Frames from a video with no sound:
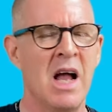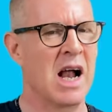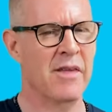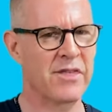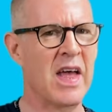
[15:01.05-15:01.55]

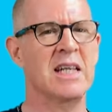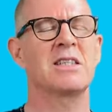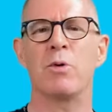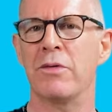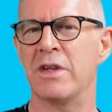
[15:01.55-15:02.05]
And
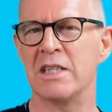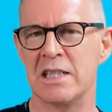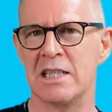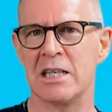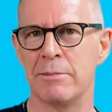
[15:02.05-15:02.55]
that's this
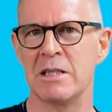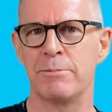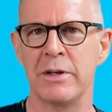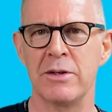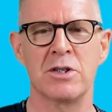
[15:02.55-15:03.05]
system is
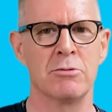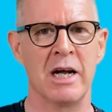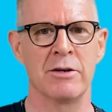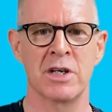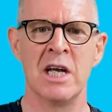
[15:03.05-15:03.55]
built
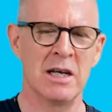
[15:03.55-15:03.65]
around